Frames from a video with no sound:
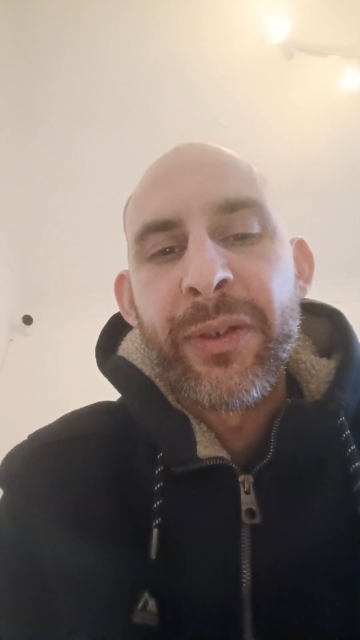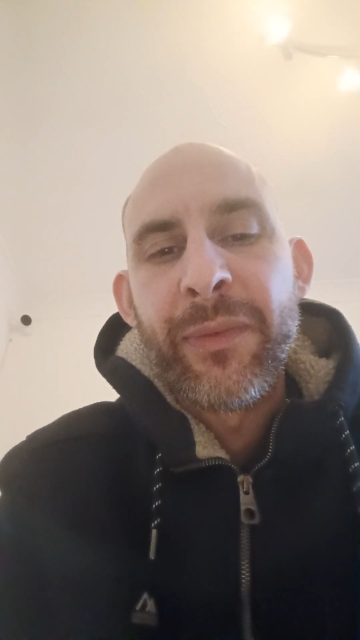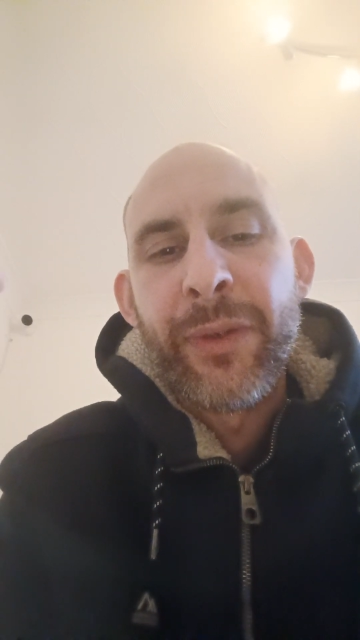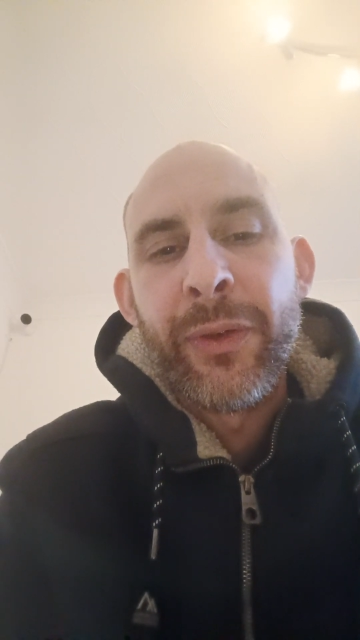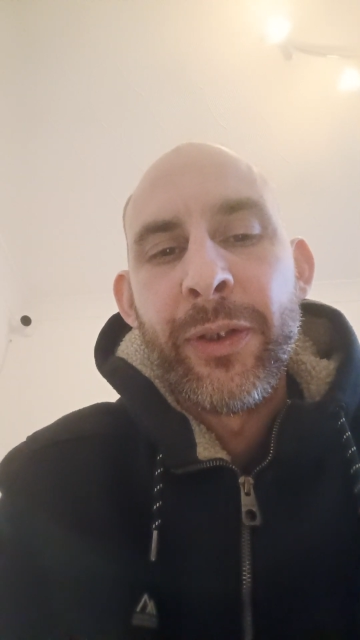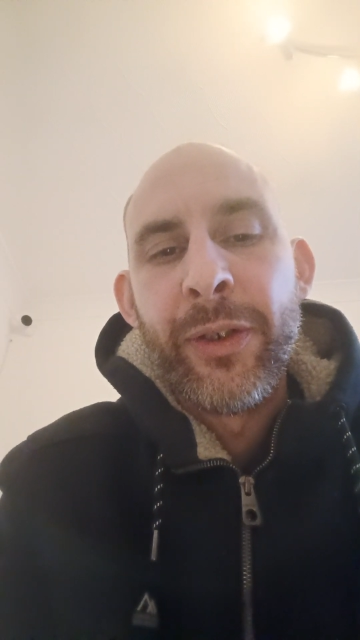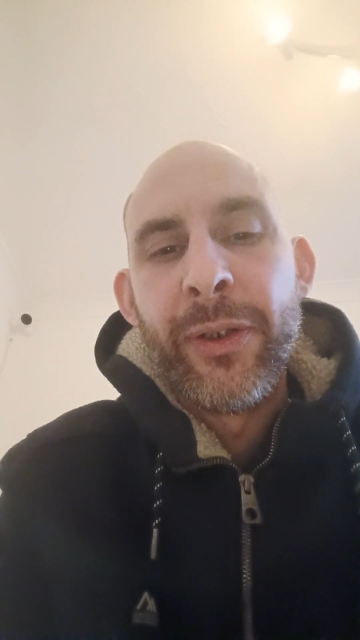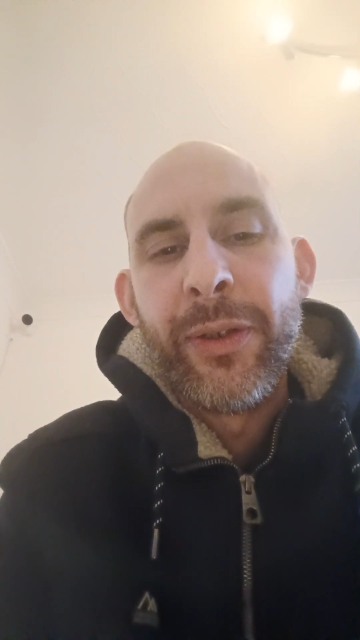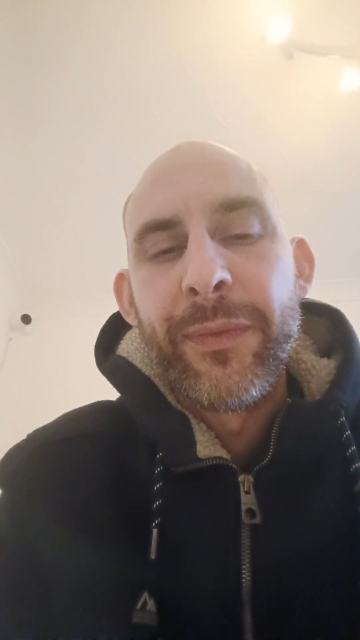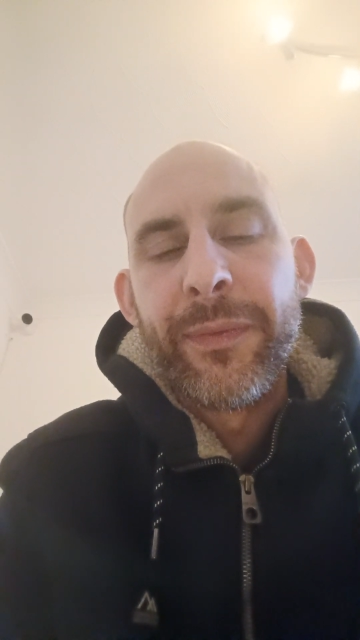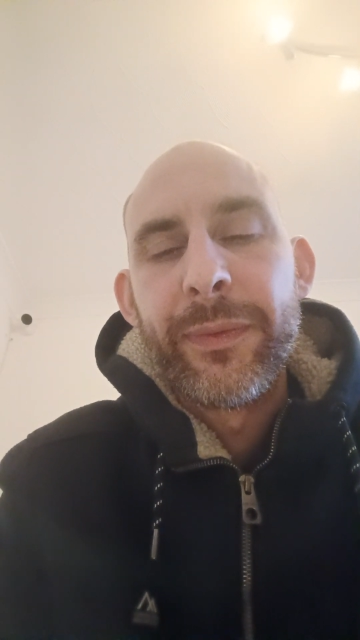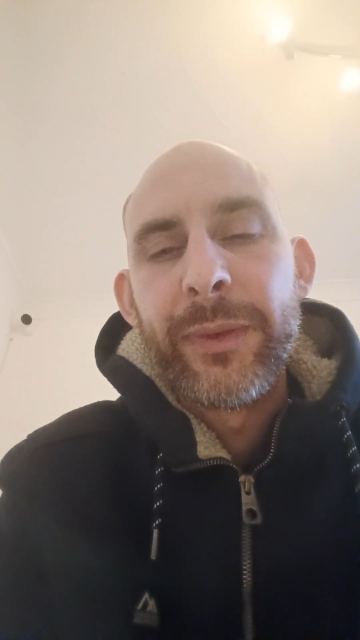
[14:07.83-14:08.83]
something on and
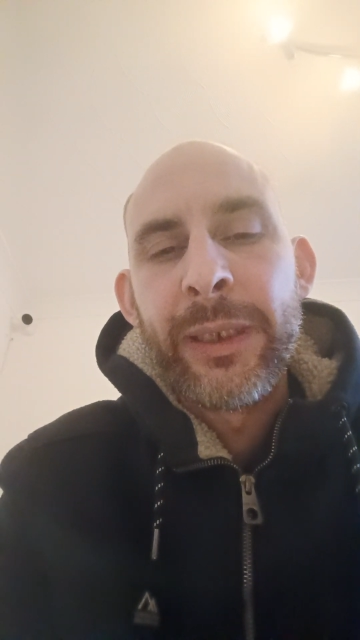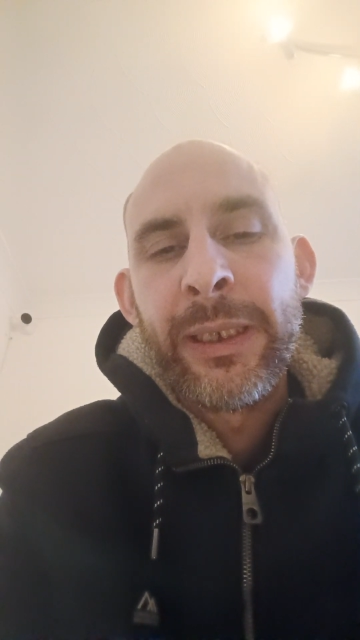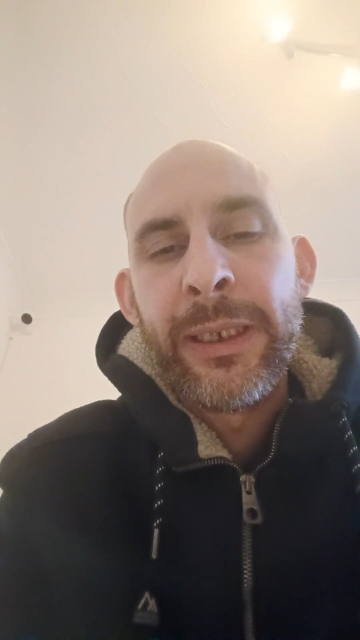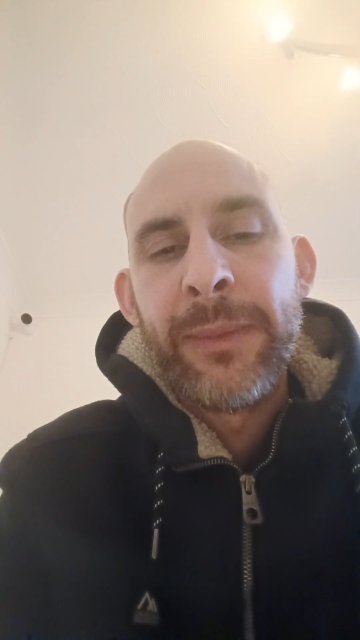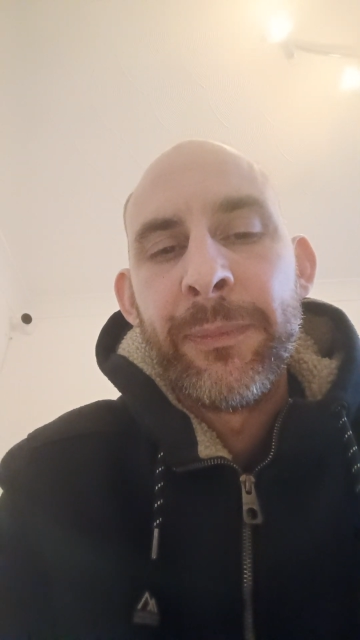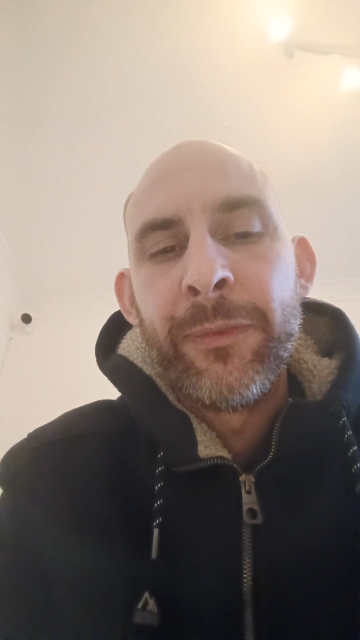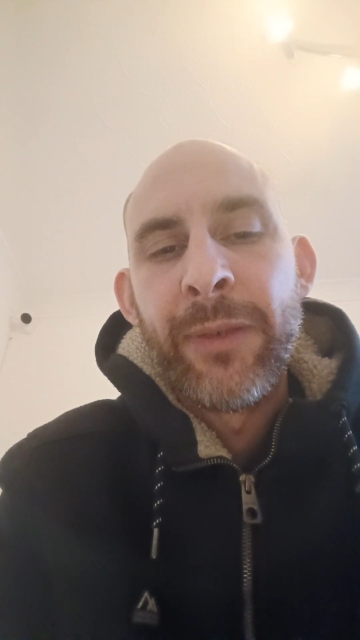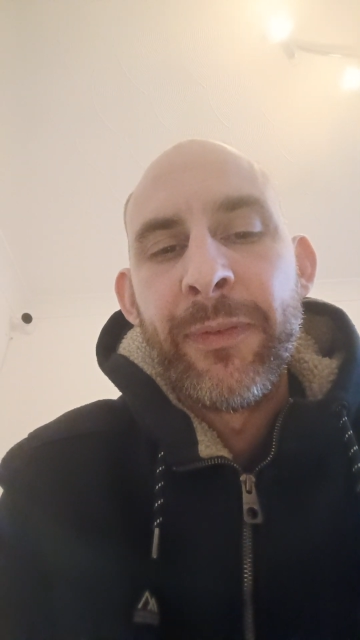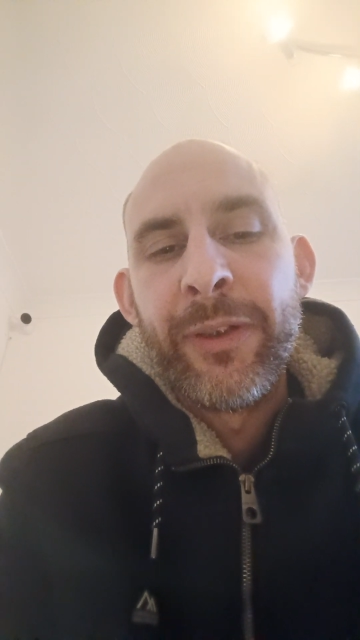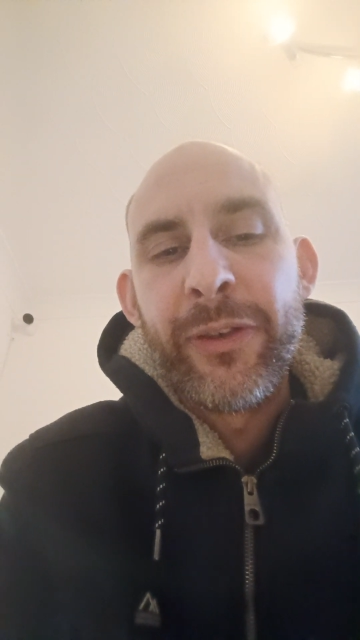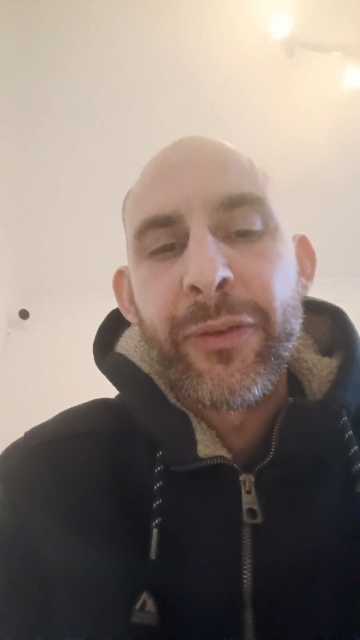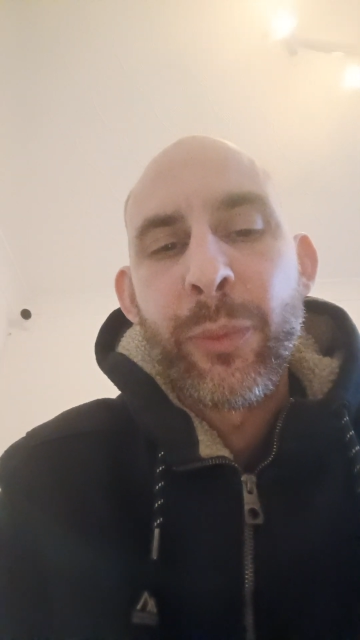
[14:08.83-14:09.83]
off,
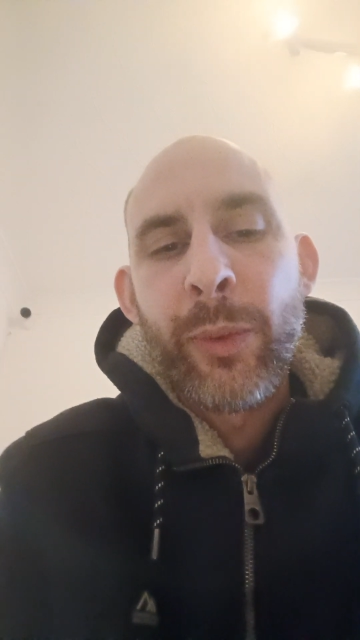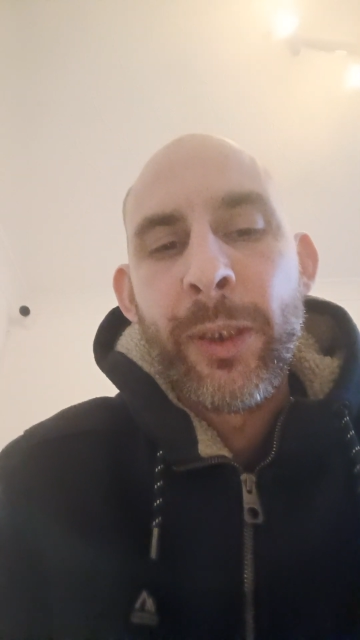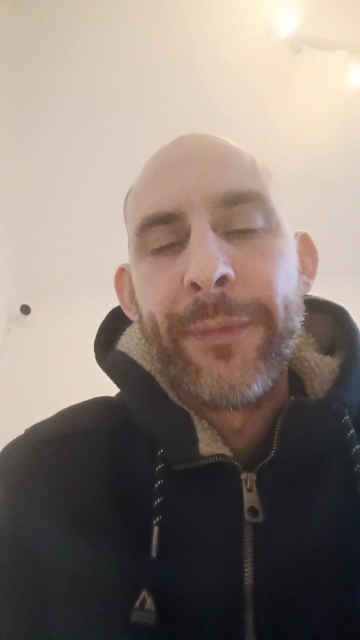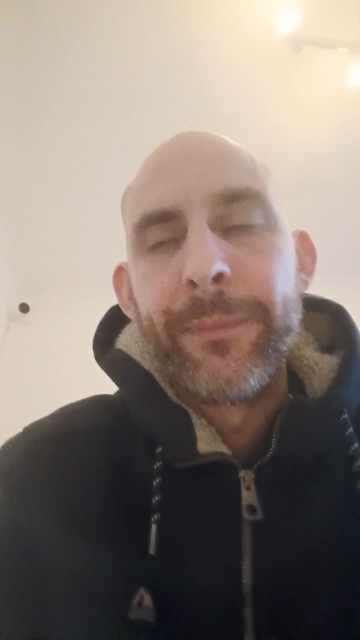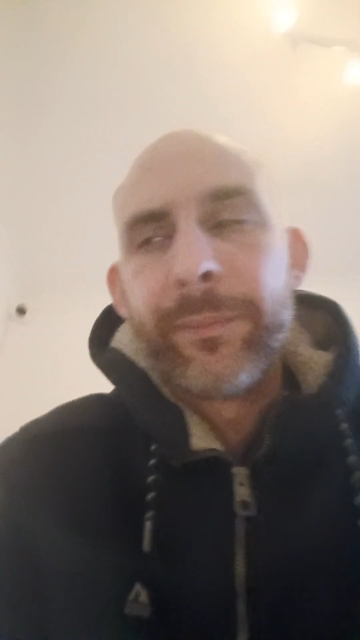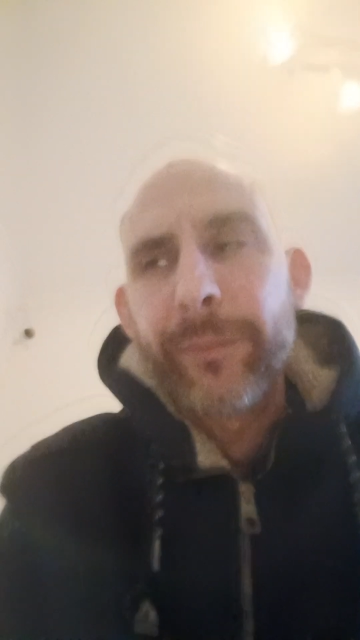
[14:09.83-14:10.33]
rather than just one.